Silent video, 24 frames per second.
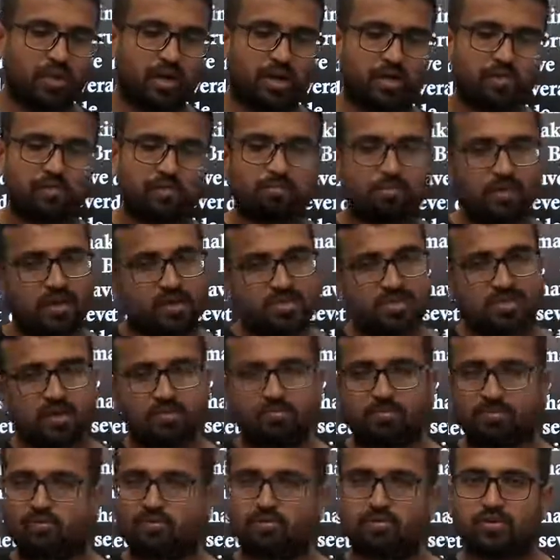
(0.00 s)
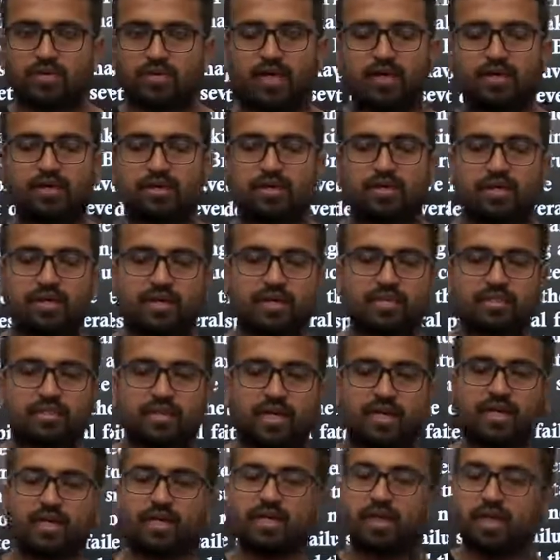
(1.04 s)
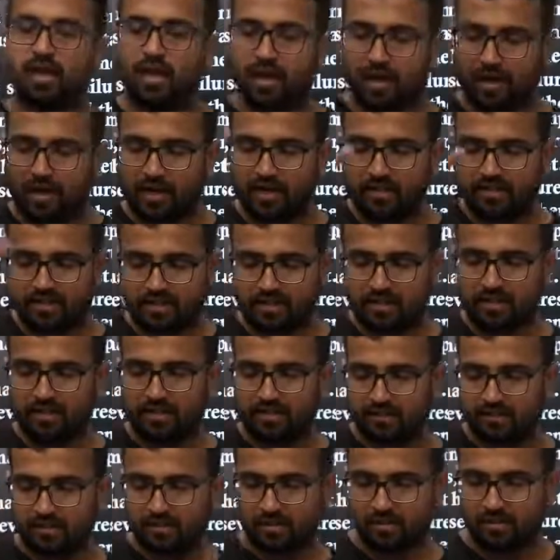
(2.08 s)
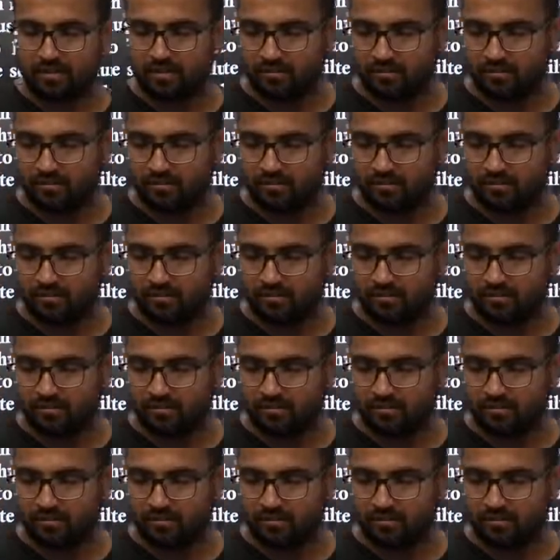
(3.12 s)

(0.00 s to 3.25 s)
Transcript: to get impeached, and before that he resigned, and then